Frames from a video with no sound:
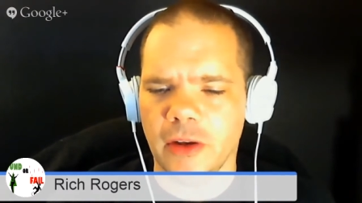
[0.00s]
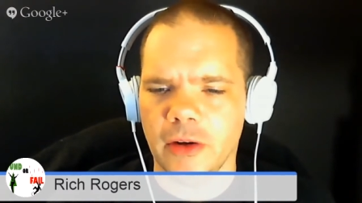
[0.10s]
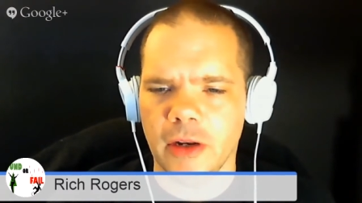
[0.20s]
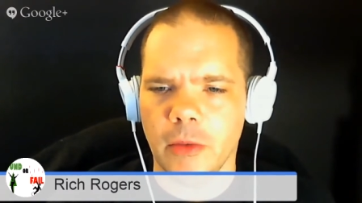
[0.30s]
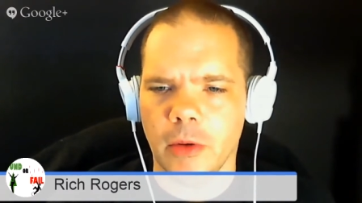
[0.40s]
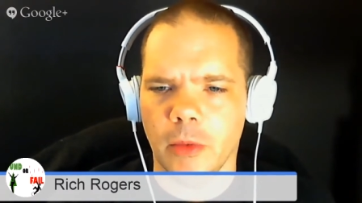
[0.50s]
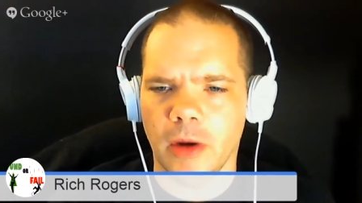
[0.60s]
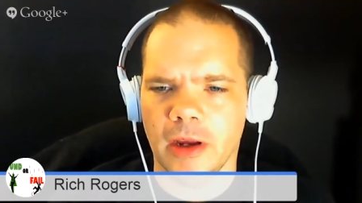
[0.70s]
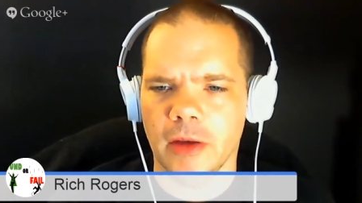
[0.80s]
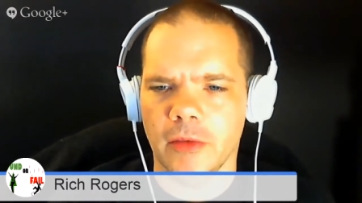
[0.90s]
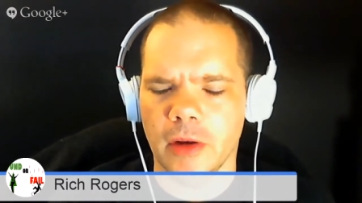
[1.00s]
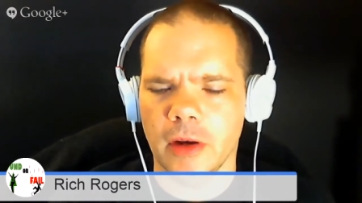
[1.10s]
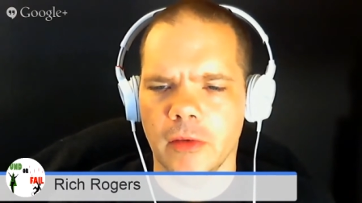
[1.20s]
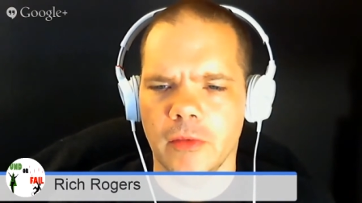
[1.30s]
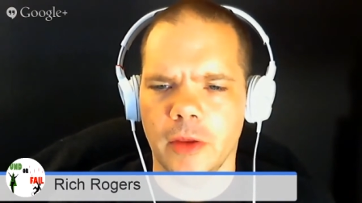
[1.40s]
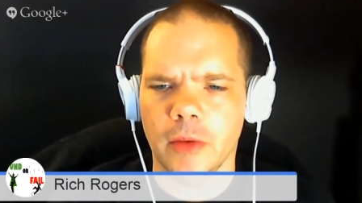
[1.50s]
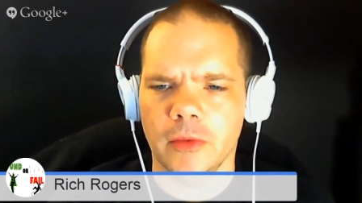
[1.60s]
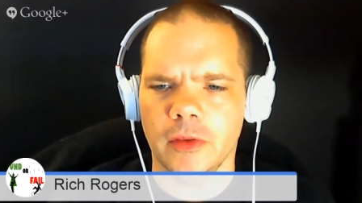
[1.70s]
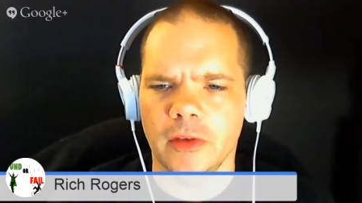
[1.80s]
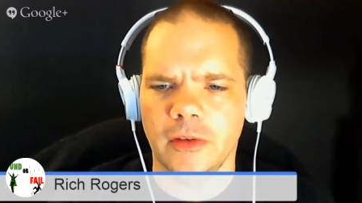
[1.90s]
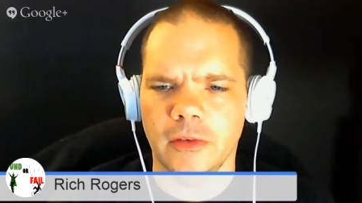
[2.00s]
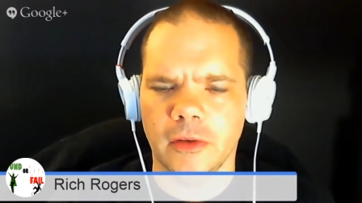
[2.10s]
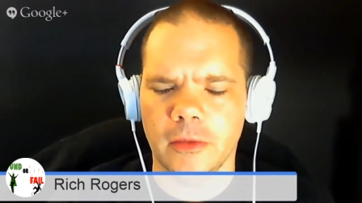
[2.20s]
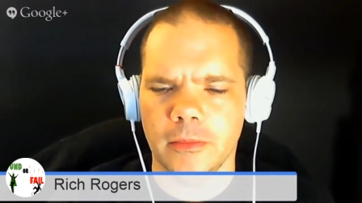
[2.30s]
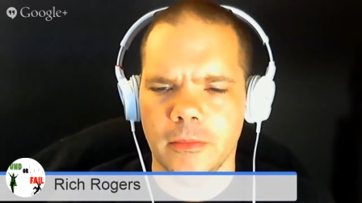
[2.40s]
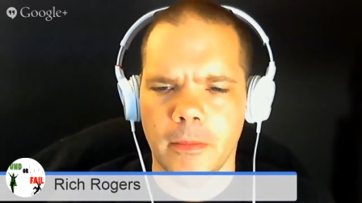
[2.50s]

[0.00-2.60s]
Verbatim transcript: there anywhere where I could read a review of the system?